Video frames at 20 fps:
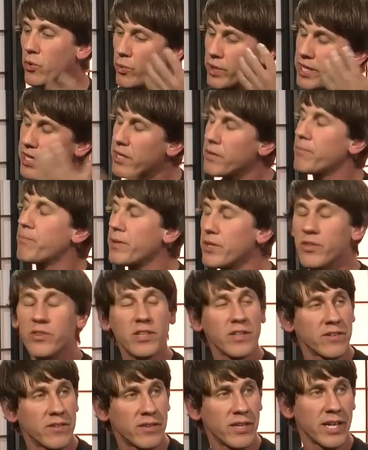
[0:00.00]
We got to build
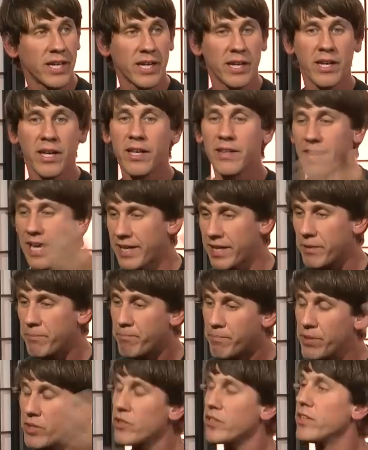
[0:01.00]
this thing that can
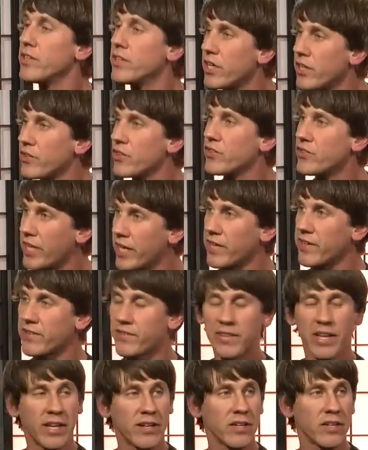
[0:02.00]
build another data
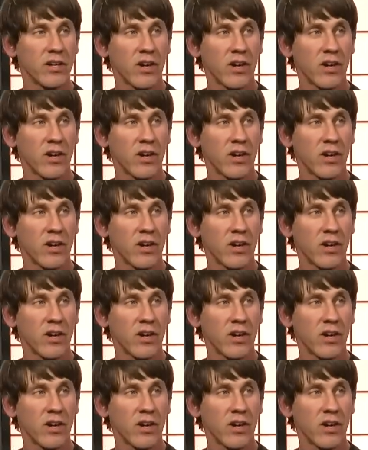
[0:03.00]
set